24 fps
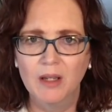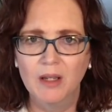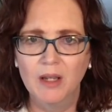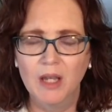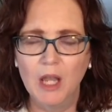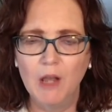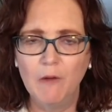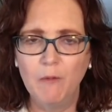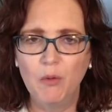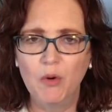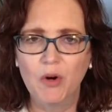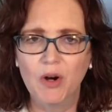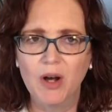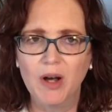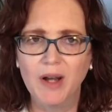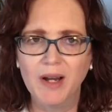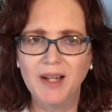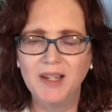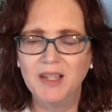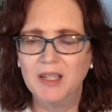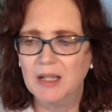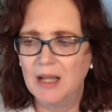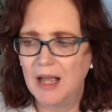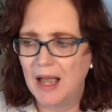If we're
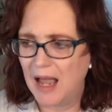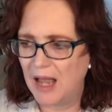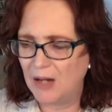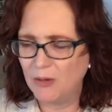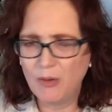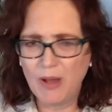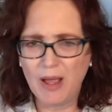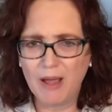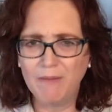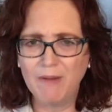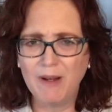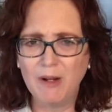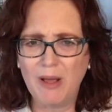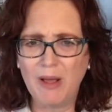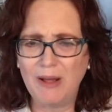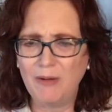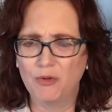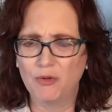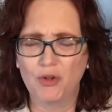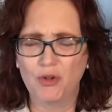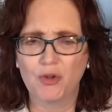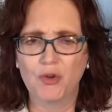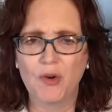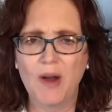honest, I
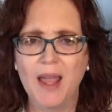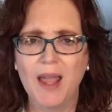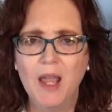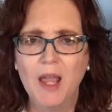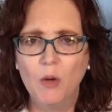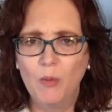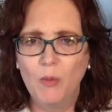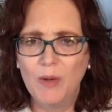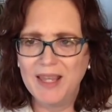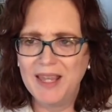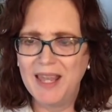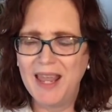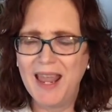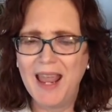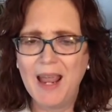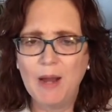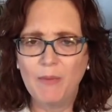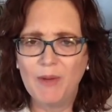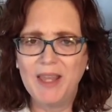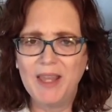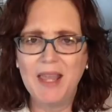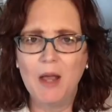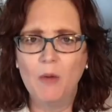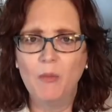don't try. We
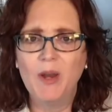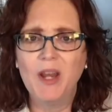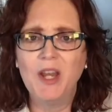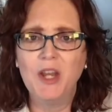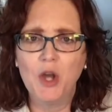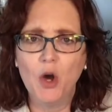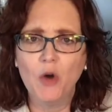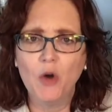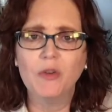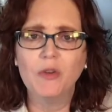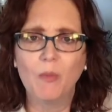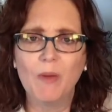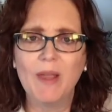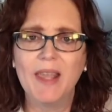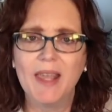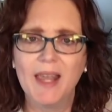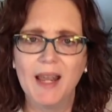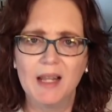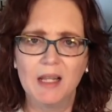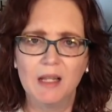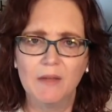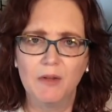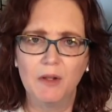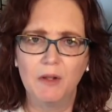can't, we know that we
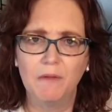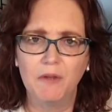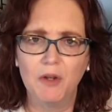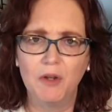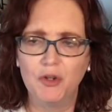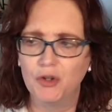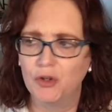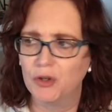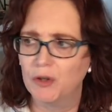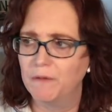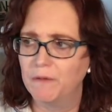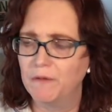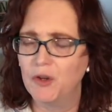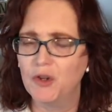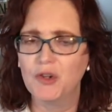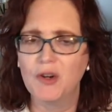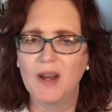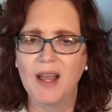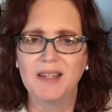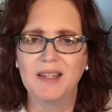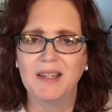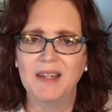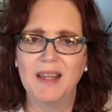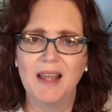can't live in the future. The
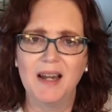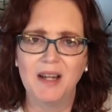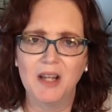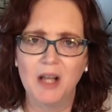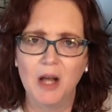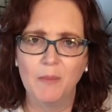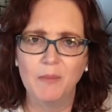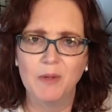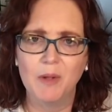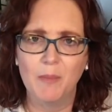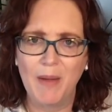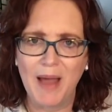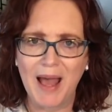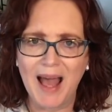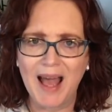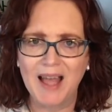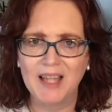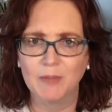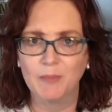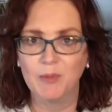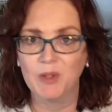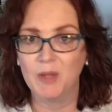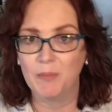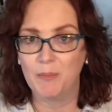future hasn't yet come to
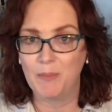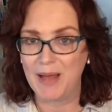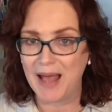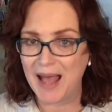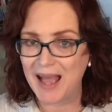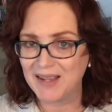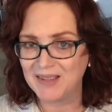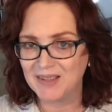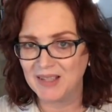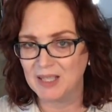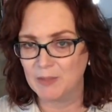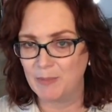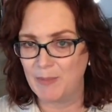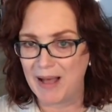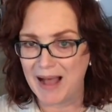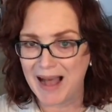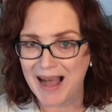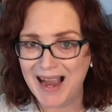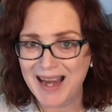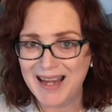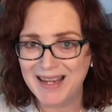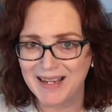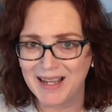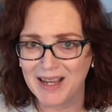pass, but the past is
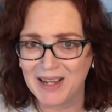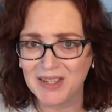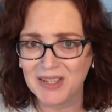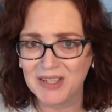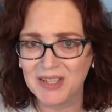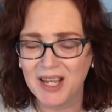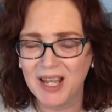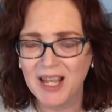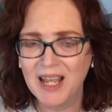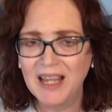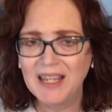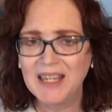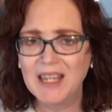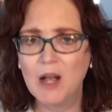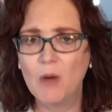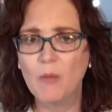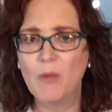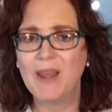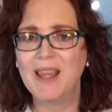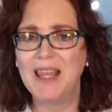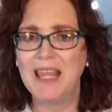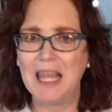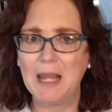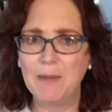behind us, yet
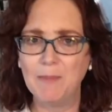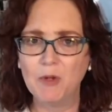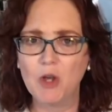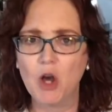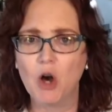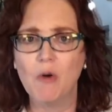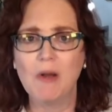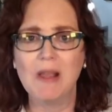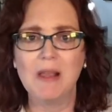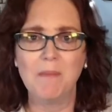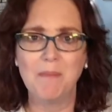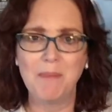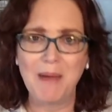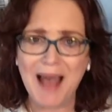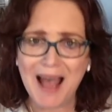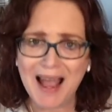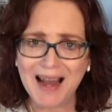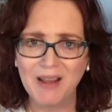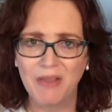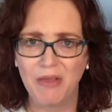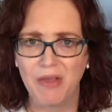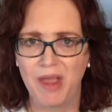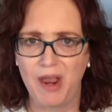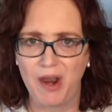we keep going
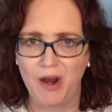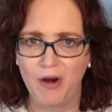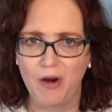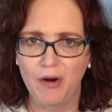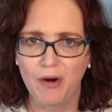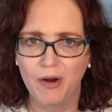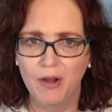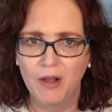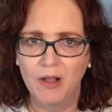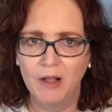back there.